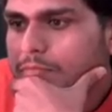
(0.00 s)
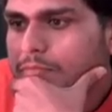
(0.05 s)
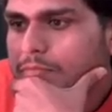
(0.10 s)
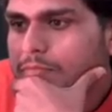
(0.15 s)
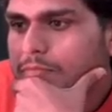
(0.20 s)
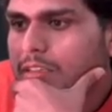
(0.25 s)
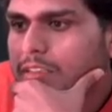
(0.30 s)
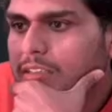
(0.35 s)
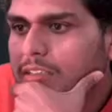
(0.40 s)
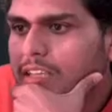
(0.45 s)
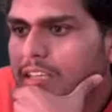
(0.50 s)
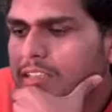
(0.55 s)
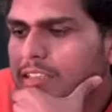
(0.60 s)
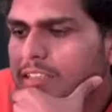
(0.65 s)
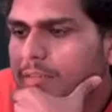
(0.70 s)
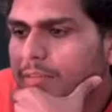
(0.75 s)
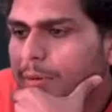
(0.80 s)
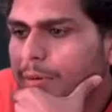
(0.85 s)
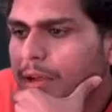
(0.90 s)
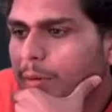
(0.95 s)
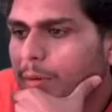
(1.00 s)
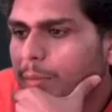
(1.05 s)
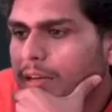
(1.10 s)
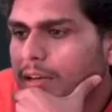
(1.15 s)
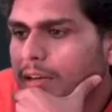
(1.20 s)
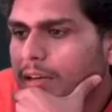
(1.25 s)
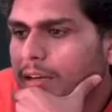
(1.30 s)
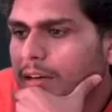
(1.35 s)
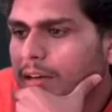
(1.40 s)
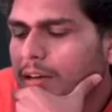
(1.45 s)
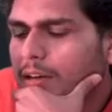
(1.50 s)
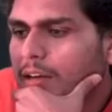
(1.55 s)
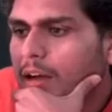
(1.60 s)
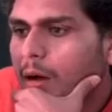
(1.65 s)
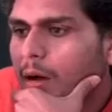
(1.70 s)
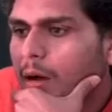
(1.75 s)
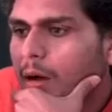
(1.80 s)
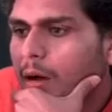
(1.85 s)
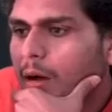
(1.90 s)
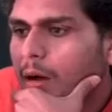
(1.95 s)
just give me a moment.
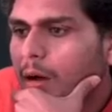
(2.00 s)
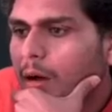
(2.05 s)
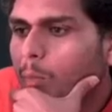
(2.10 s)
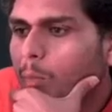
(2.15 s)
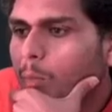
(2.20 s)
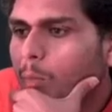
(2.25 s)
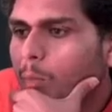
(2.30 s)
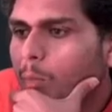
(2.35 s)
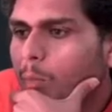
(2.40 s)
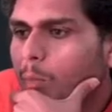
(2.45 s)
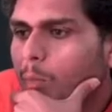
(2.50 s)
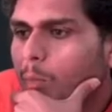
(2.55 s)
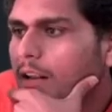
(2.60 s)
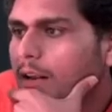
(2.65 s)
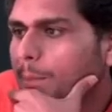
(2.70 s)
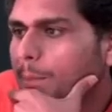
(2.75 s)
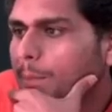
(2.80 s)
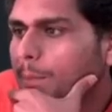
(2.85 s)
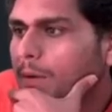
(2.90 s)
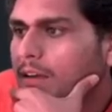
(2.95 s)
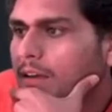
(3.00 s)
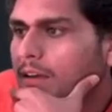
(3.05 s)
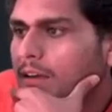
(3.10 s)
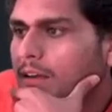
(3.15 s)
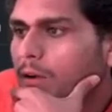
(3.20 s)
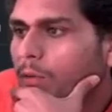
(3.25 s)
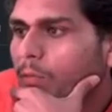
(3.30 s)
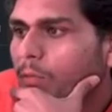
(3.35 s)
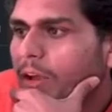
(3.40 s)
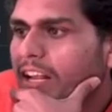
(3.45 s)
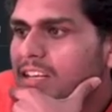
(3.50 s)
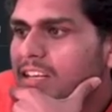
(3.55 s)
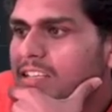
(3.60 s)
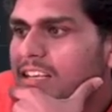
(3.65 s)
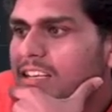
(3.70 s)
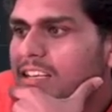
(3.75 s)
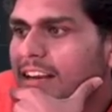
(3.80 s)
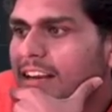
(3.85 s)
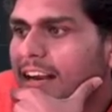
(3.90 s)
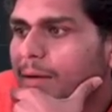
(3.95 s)
Module.wrap. Where is
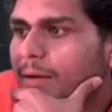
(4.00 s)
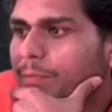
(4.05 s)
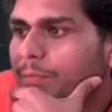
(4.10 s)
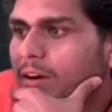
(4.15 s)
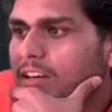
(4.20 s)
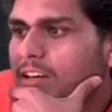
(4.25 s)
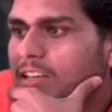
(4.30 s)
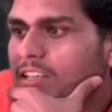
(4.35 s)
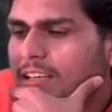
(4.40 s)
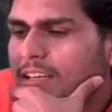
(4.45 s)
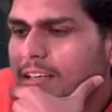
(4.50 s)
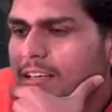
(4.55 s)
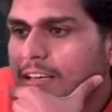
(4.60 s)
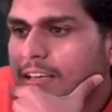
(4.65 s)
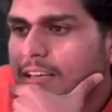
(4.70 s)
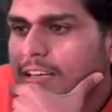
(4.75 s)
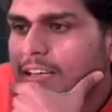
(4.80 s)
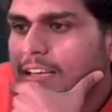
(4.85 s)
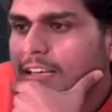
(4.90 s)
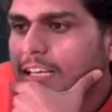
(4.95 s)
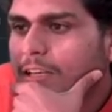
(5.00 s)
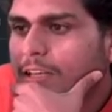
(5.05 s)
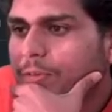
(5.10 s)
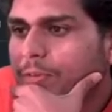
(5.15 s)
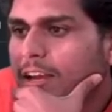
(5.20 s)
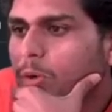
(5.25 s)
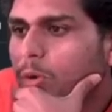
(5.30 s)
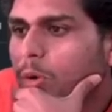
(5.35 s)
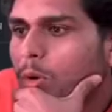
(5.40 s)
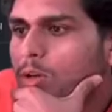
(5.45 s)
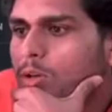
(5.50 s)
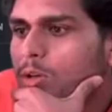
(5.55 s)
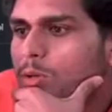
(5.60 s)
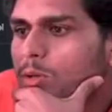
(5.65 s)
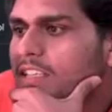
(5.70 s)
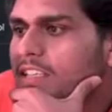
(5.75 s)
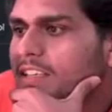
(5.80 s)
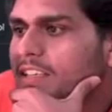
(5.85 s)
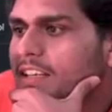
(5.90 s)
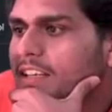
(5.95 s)
this wrap function? If I go to
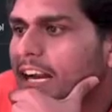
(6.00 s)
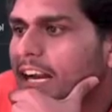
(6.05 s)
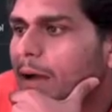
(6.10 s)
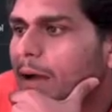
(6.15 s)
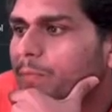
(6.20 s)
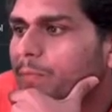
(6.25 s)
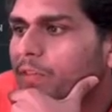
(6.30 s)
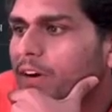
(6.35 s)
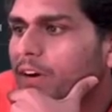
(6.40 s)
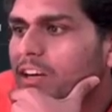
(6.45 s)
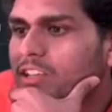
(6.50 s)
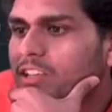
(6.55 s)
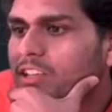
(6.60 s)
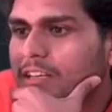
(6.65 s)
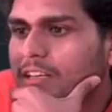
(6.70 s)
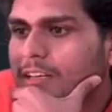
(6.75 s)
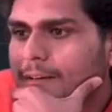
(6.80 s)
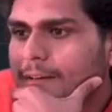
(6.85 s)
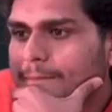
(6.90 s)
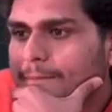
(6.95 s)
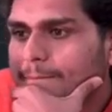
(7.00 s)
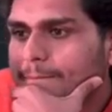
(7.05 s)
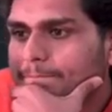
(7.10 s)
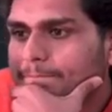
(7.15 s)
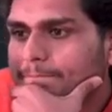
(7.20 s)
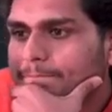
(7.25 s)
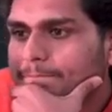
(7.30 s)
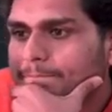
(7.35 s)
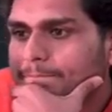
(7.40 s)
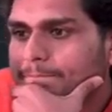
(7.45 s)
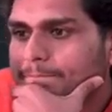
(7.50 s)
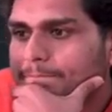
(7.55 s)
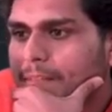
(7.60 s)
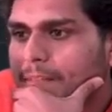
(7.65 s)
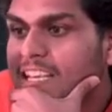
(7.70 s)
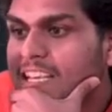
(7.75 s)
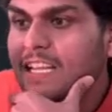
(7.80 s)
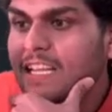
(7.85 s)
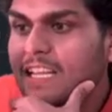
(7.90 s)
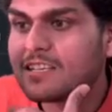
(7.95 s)
this wrap function, See
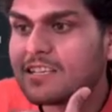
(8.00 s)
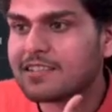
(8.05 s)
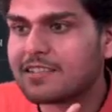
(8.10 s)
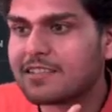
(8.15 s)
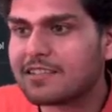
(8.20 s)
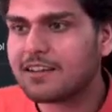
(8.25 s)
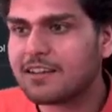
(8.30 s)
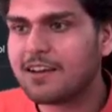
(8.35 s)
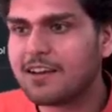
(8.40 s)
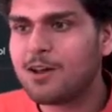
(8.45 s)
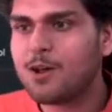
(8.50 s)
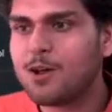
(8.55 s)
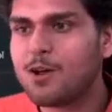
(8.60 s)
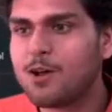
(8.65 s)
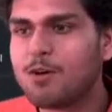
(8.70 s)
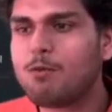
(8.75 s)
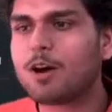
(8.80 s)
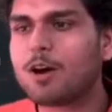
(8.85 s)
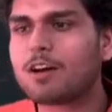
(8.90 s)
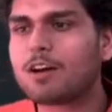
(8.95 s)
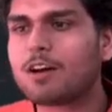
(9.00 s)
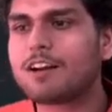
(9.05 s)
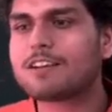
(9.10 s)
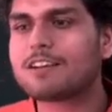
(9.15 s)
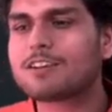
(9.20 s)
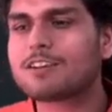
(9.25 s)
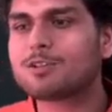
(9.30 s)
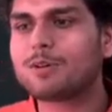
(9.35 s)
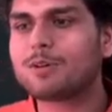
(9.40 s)
this, what it is doing.